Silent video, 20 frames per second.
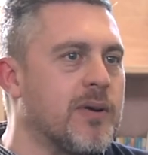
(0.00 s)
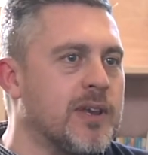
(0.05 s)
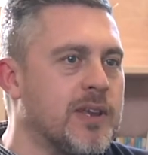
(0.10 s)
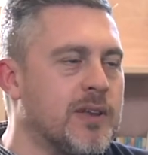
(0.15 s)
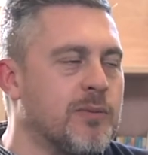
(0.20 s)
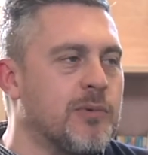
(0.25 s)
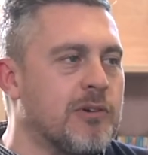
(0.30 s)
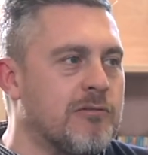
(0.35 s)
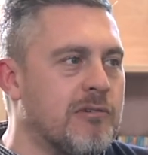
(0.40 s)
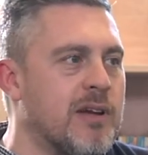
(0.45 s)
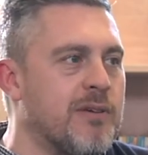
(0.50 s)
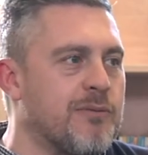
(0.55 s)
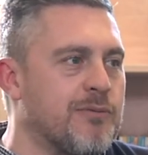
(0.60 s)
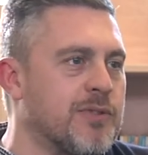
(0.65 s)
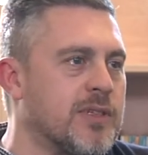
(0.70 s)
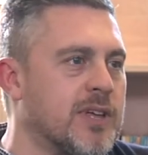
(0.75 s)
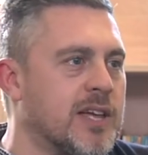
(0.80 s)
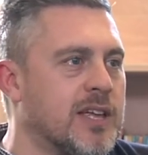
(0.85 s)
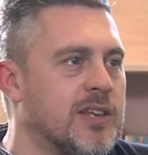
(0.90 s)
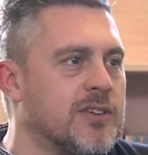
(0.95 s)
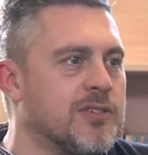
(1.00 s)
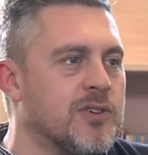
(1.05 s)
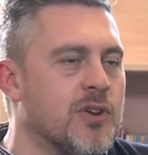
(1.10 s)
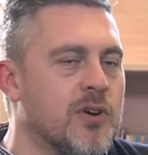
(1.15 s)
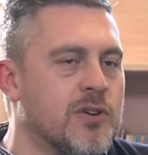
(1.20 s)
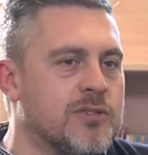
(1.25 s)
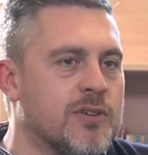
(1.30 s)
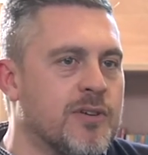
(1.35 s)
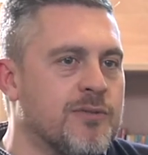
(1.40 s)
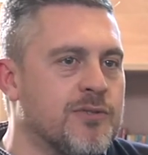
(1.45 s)
and it'll be great for the kids
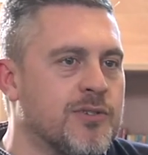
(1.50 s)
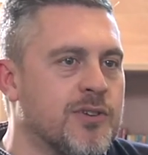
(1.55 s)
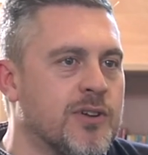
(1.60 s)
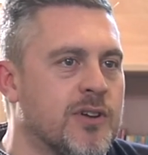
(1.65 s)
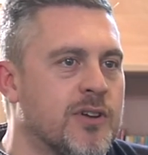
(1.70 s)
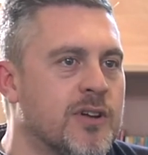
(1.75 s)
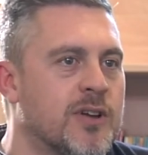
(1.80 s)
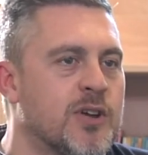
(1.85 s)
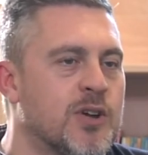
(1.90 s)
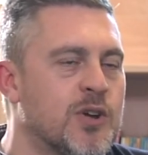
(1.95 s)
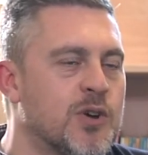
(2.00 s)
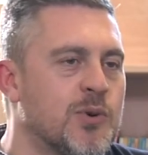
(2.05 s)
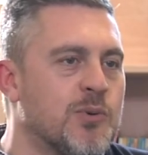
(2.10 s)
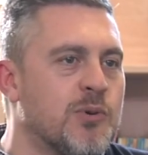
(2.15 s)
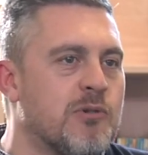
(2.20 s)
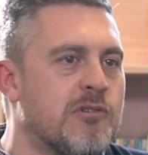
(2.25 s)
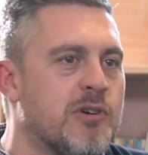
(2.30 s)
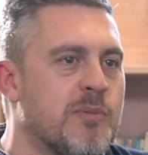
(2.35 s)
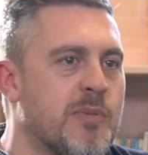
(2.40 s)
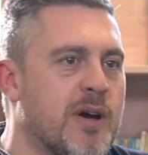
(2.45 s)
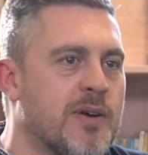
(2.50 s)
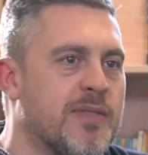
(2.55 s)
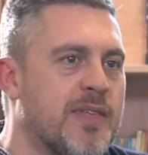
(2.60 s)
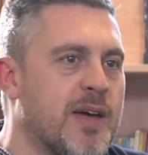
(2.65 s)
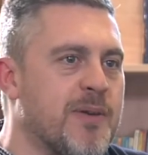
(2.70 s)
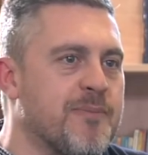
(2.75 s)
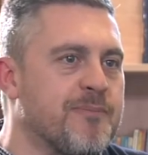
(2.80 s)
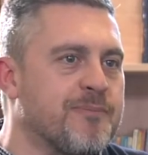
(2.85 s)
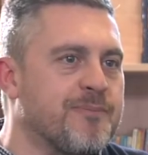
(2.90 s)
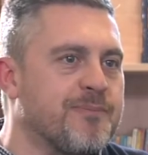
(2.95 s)
not to have to worry about
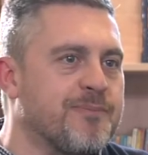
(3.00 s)
that.